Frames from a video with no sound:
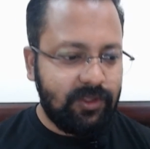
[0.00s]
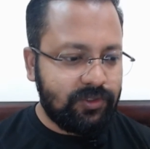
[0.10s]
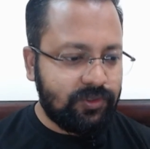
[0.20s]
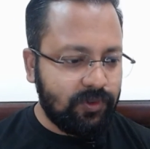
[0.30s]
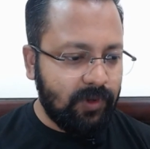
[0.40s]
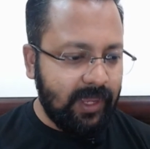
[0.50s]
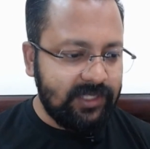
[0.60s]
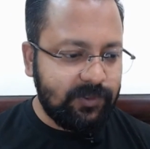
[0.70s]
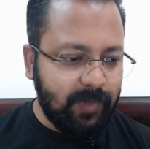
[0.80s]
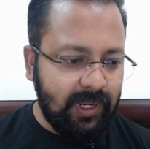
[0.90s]
So
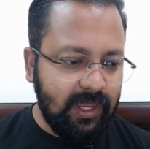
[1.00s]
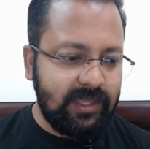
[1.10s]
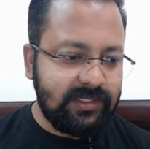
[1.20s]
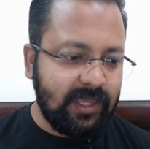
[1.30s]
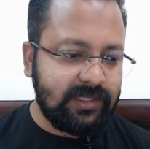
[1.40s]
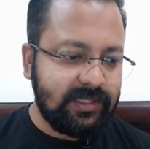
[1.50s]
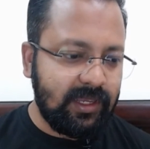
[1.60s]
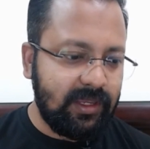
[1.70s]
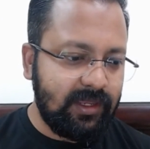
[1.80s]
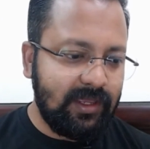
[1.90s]
as Priya is
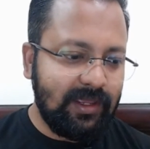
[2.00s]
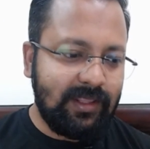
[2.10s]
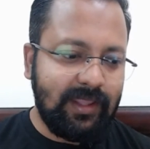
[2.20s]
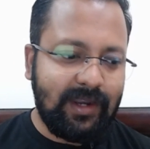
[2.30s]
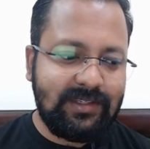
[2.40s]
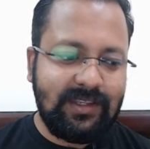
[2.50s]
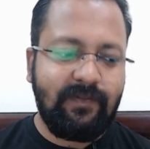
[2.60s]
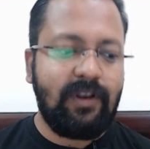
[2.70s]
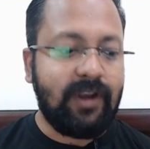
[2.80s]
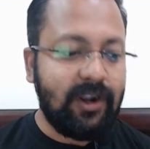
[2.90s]
asking that, sir,
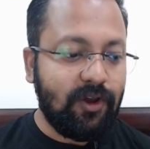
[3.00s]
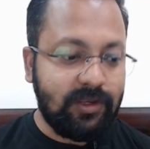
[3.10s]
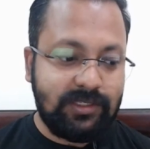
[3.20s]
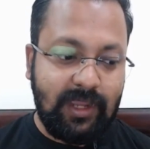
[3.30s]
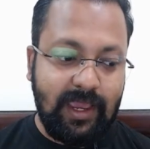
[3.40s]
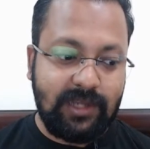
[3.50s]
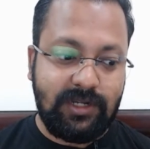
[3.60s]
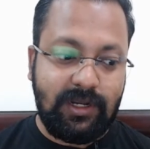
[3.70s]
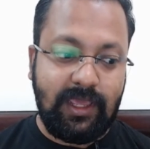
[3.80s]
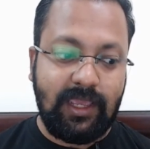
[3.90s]
will redox
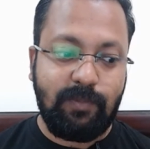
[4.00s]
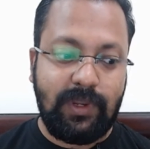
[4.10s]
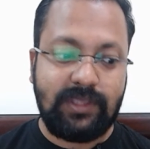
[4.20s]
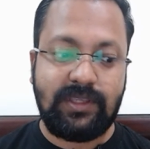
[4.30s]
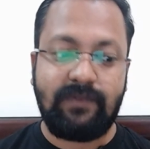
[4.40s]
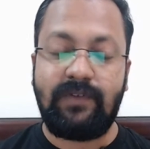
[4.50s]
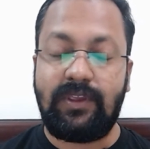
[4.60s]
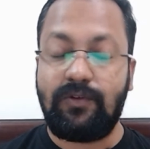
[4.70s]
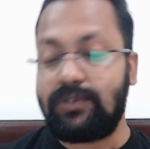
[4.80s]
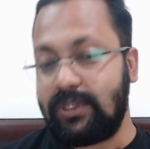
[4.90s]
reaction take place if we
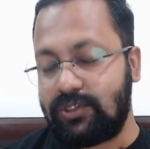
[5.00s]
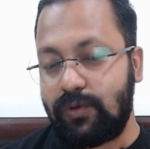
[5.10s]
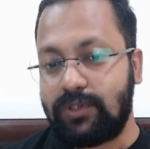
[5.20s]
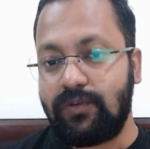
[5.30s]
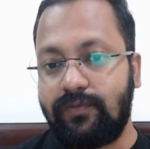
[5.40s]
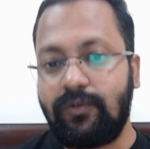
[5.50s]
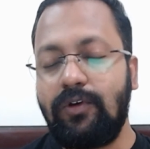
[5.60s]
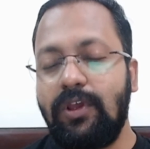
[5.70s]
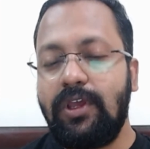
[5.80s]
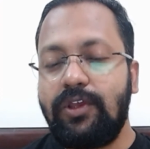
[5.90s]
use
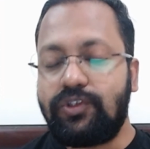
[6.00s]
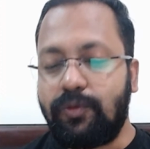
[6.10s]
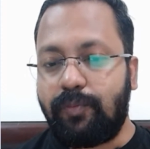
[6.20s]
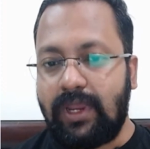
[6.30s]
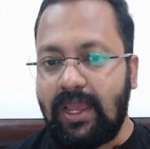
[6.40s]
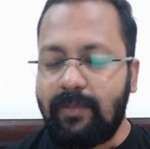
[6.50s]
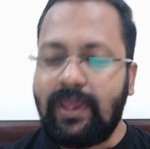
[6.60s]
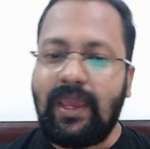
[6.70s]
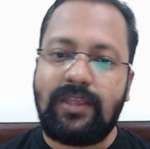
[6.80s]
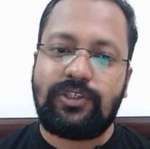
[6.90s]
H2SO4? So Priya, my
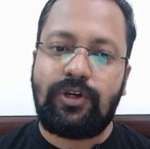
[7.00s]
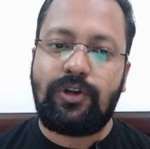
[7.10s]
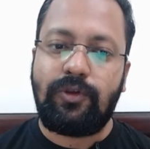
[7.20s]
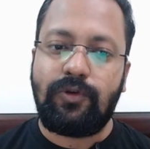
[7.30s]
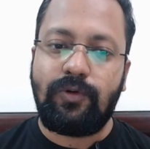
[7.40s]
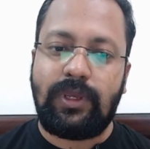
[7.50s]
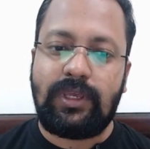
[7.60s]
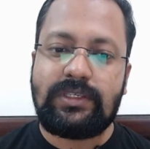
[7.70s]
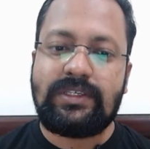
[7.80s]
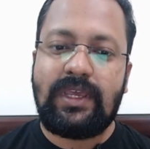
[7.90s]
answer to you
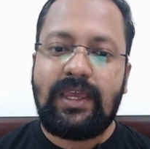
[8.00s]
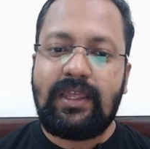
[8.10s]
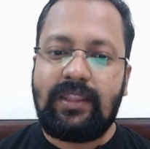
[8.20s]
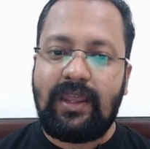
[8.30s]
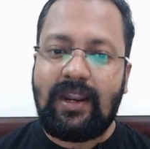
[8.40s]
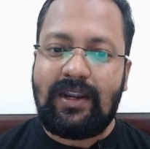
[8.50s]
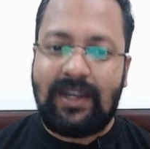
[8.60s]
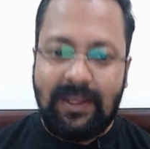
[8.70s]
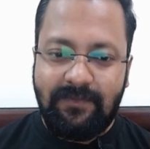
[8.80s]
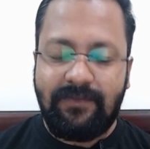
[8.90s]
is there are
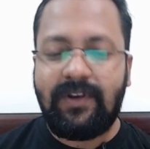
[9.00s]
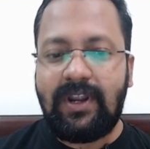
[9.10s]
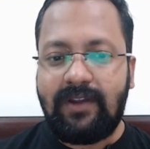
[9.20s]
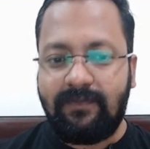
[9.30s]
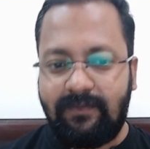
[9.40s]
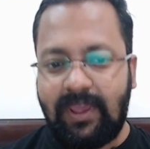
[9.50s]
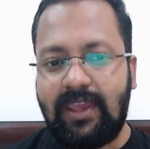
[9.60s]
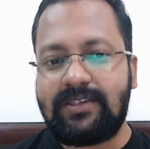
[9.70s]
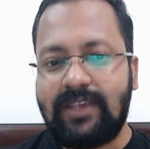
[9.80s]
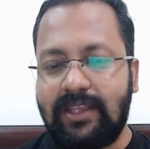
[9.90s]
different
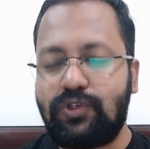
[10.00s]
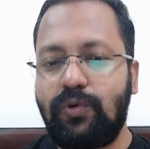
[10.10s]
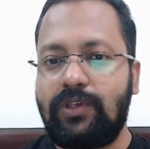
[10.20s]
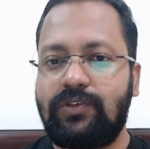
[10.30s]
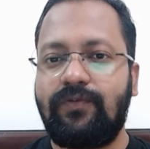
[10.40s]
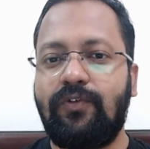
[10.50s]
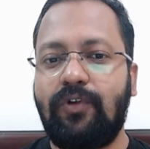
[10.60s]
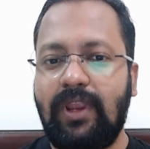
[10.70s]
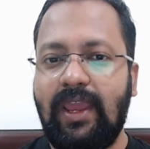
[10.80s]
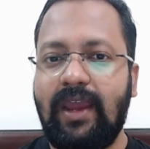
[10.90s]
ways
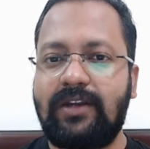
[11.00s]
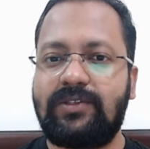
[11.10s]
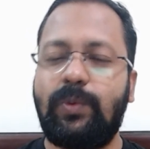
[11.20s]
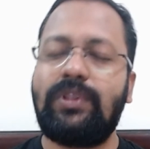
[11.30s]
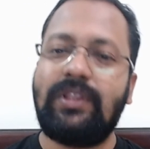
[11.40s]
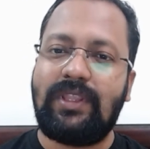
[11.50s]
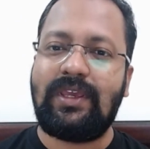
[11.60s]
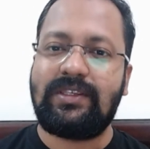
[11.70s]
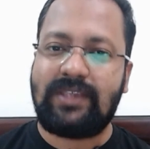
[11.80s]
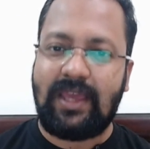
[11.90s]
H2SO4 reacts with
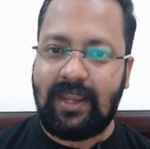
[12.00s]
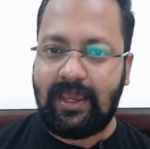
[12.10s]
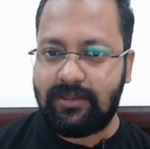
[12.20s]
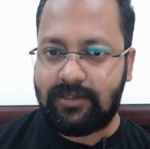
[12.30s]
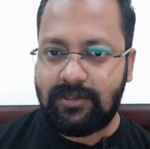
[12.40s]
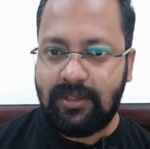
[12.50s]
these anions.